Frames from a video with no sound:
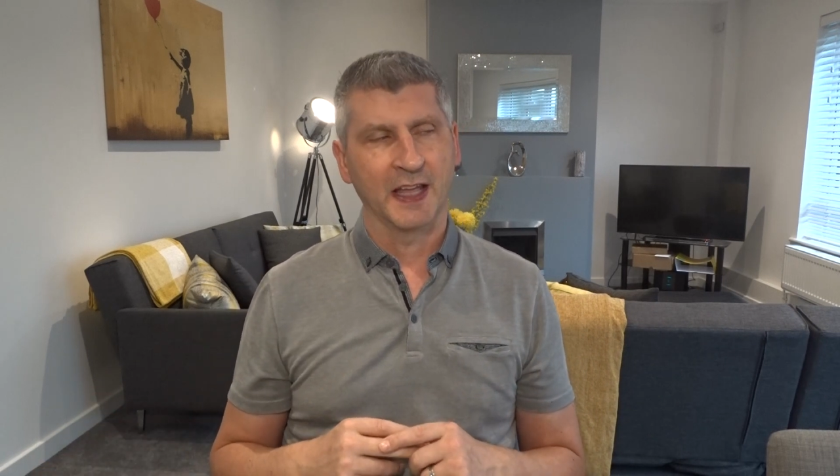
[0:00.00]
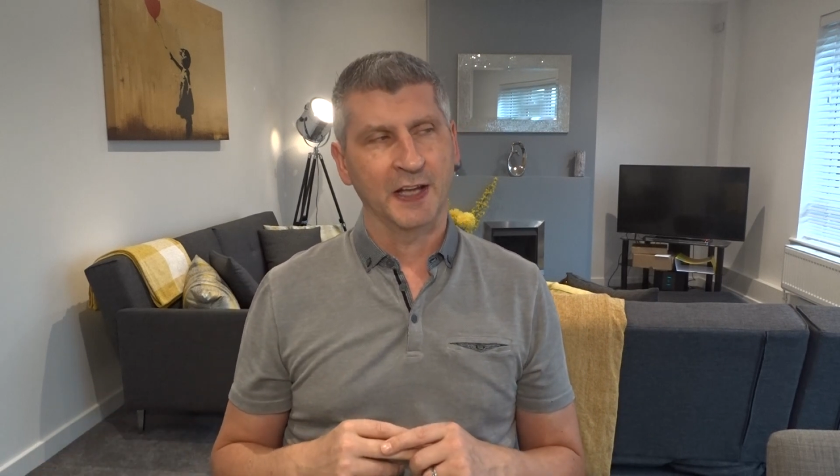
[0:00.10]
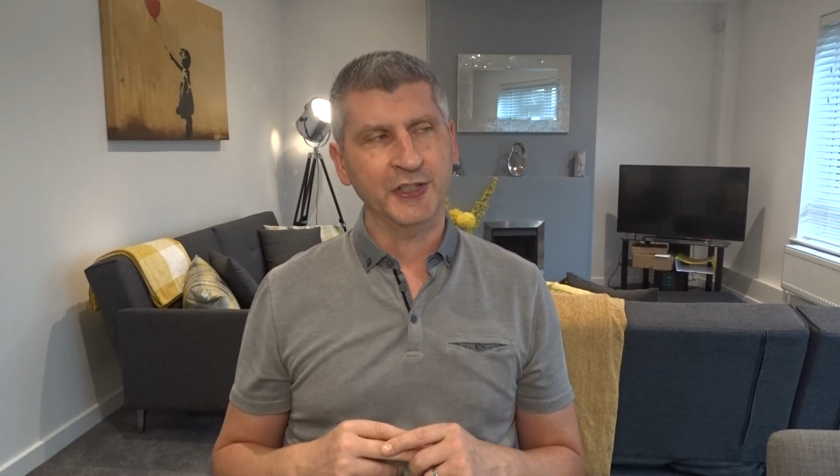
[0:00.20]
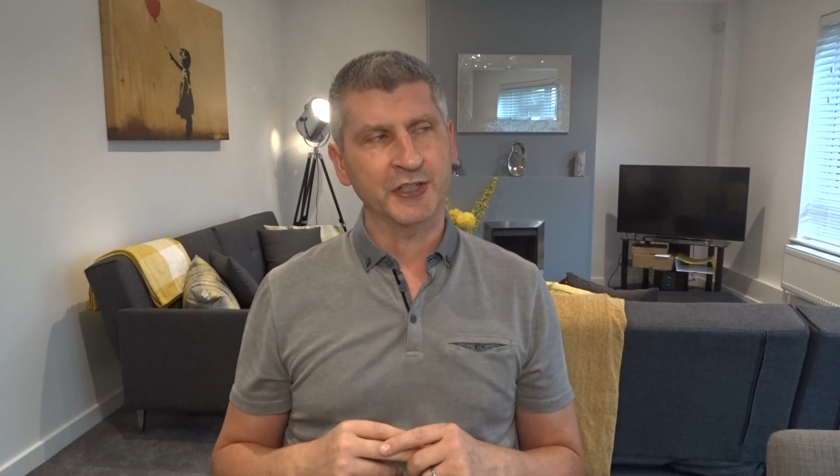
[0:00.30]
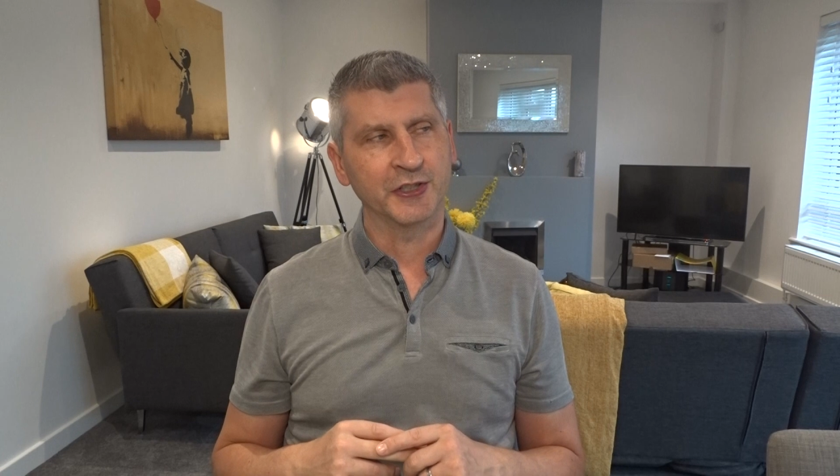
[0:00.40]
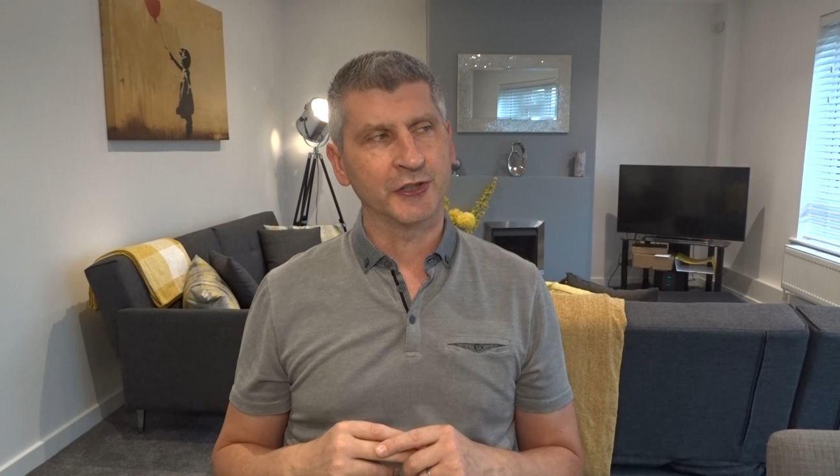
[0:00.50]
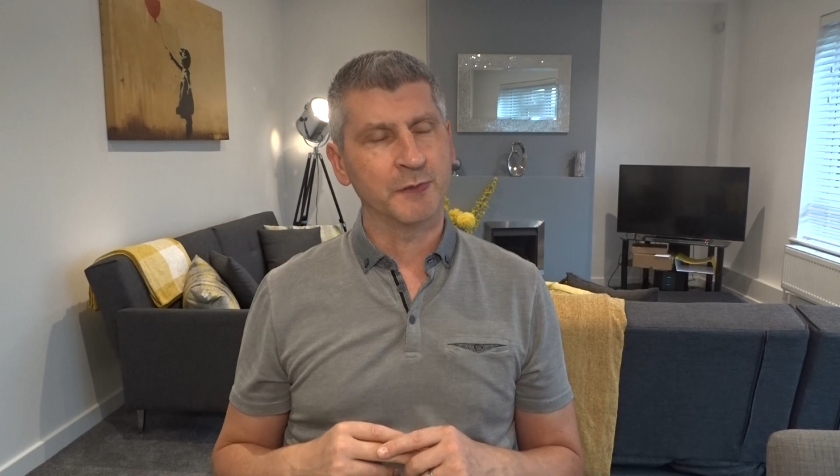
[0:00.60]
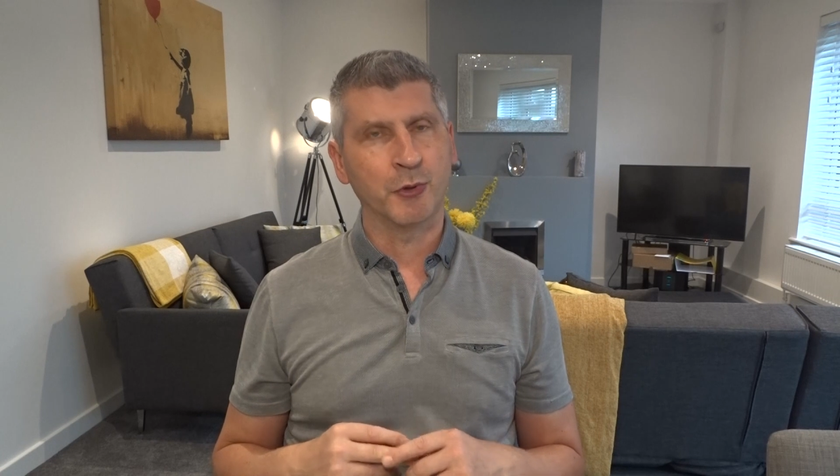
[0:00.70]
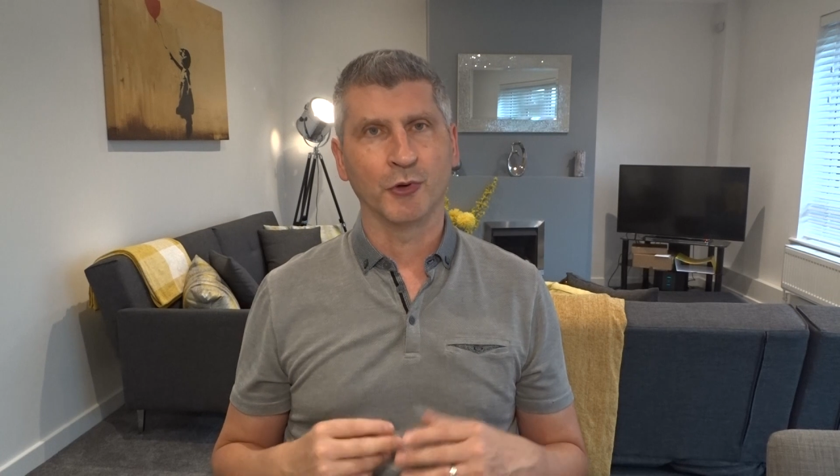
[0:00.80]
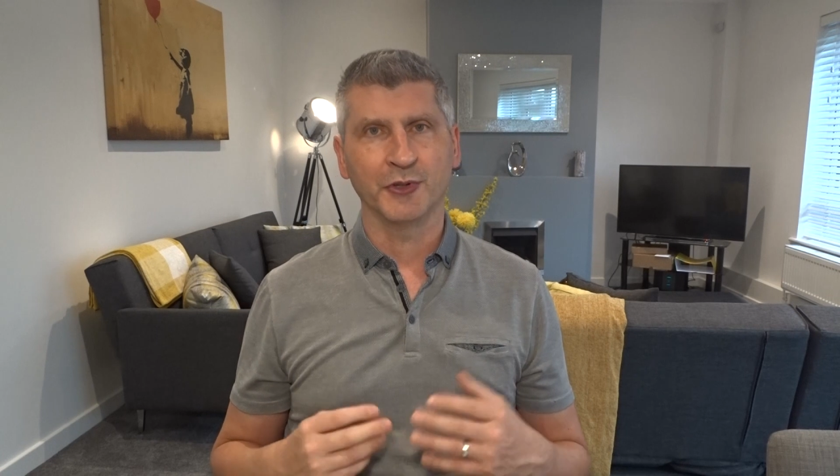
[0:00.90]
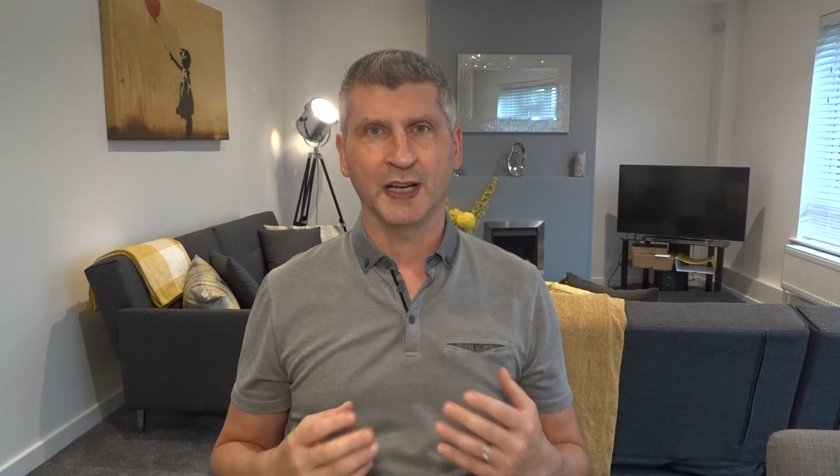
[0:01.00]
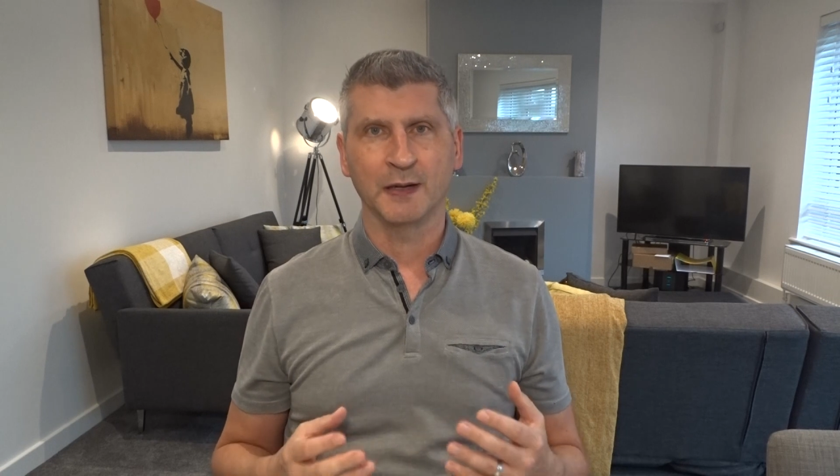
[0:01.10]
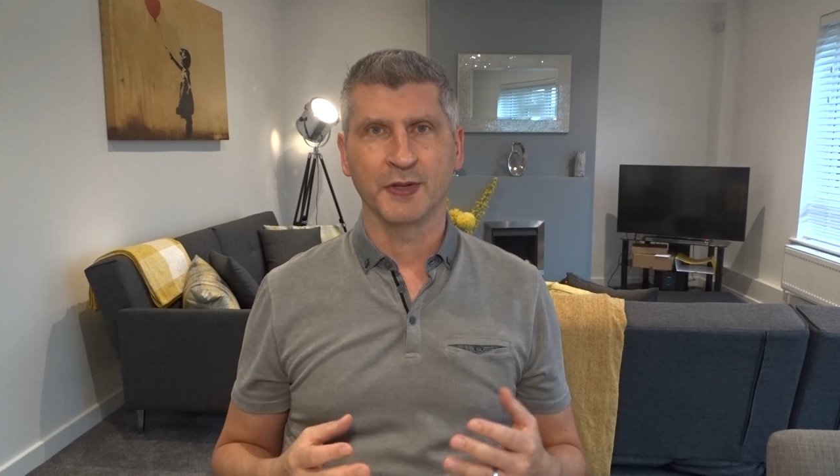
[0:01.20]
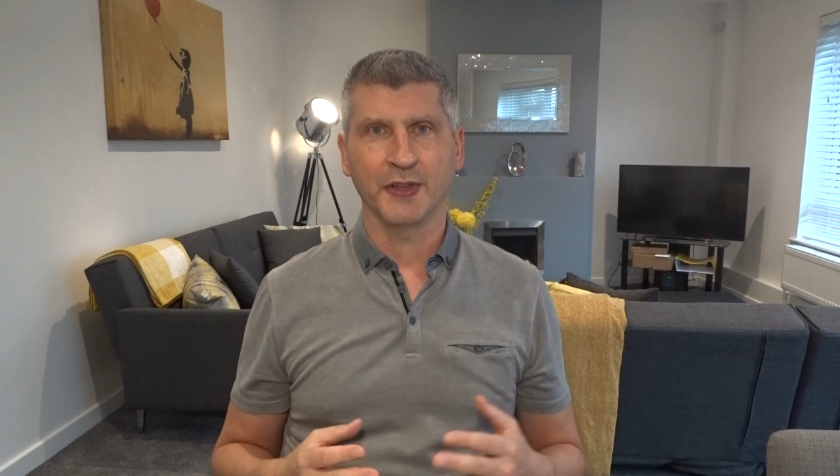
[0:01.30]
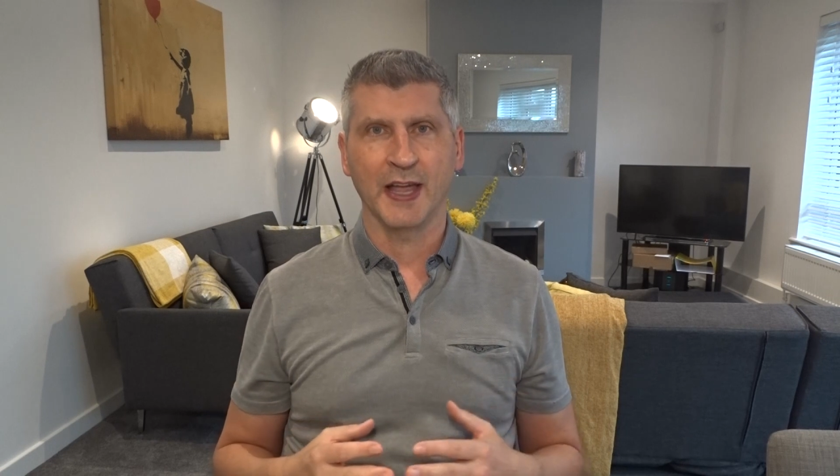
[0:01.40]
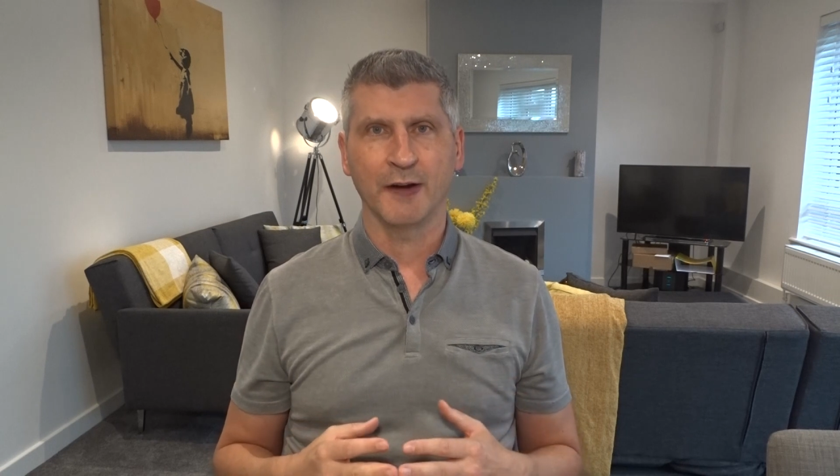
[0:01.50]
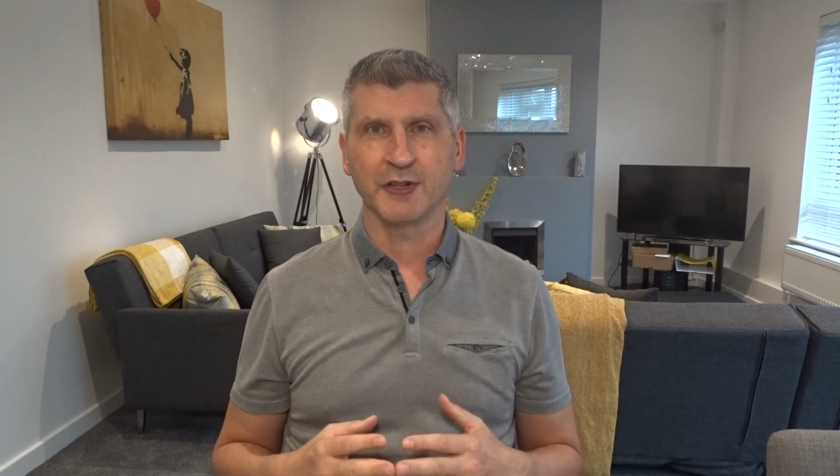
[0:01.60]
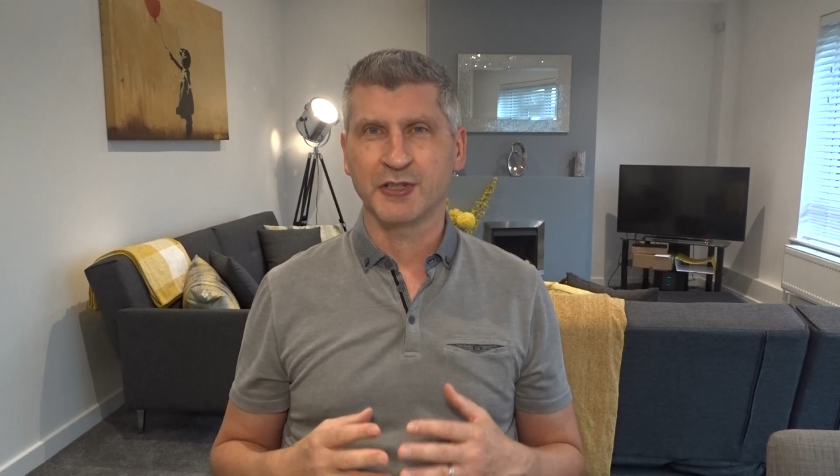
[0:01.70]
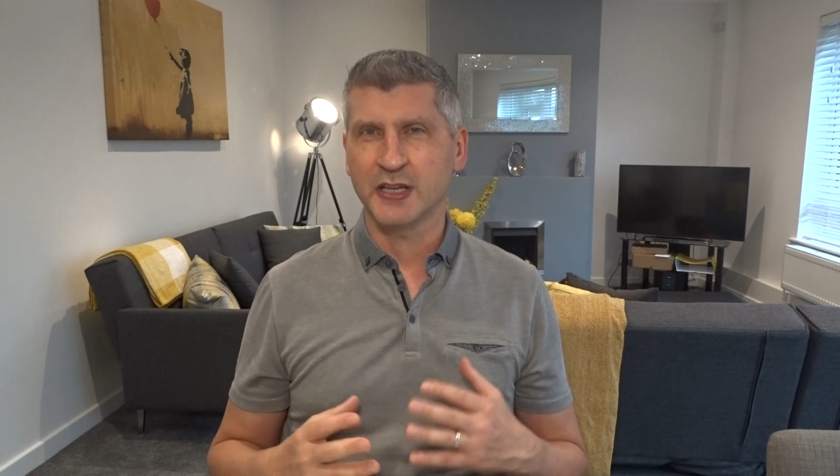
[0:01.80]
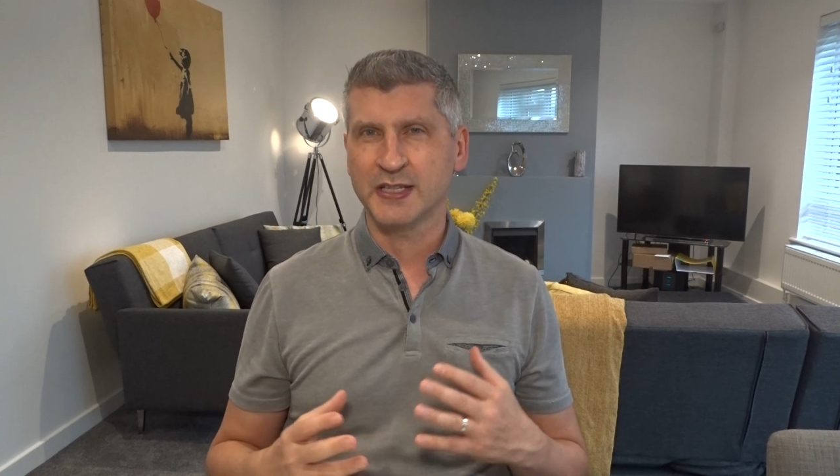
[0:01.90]
I think another important element there
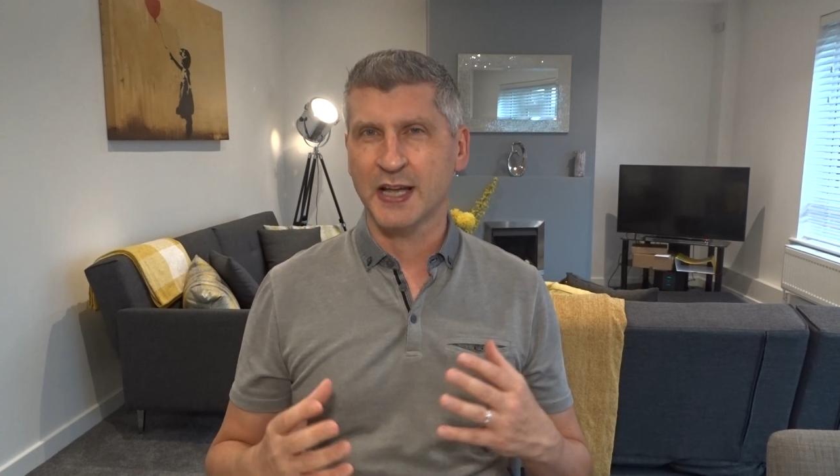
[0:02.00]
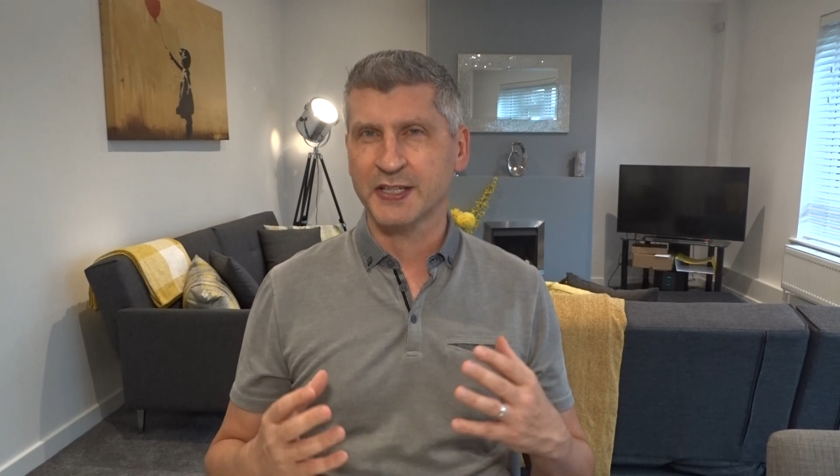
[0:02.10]
is our